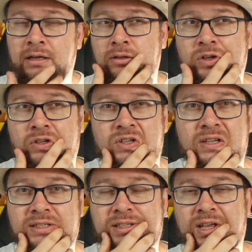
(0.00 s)
not
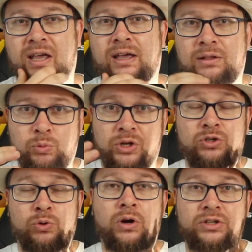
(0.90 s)
just what
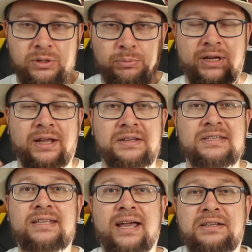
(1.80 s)
you're watching, but
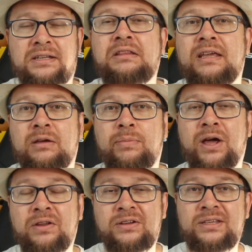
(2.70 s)
understand and think
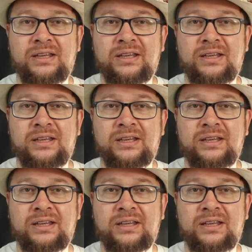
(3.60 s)
about it.